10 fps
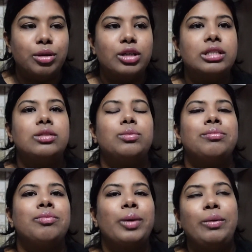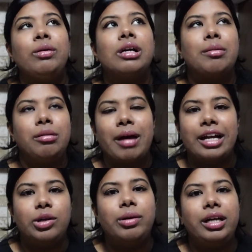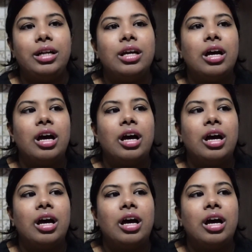because when we were coming back to India,